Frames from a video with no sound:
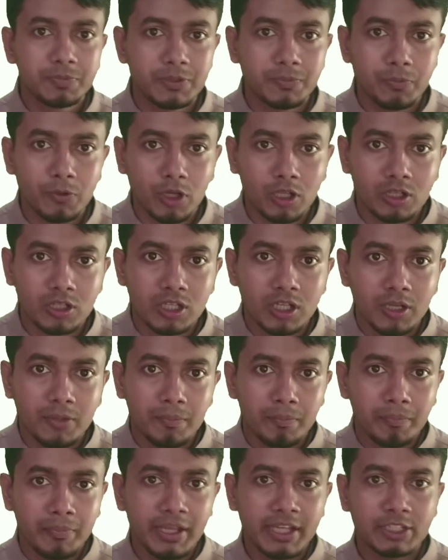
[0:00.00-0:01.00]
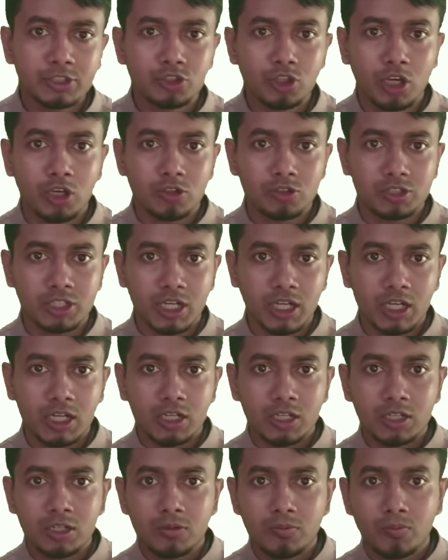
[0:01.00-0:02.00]
people make Toyota
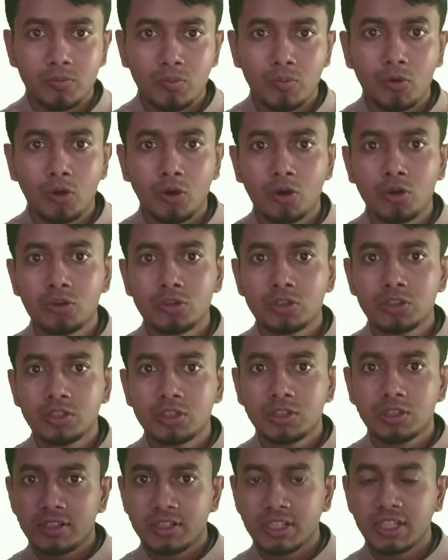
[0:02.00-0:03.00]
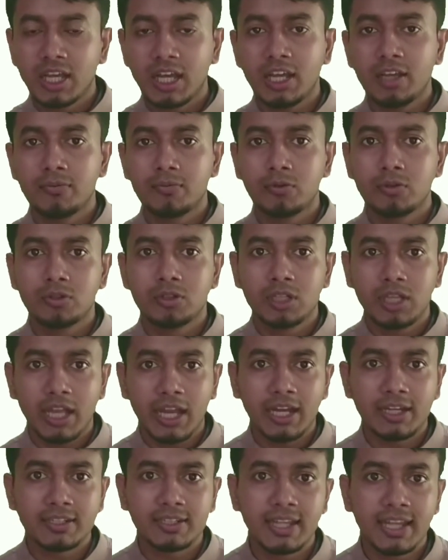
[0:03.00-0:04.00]
more reliable
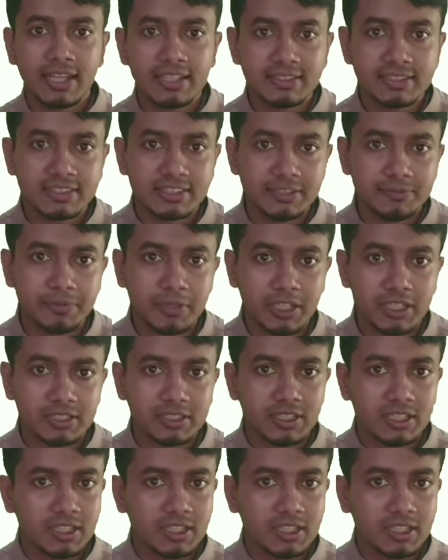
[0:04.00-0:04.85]
and less defect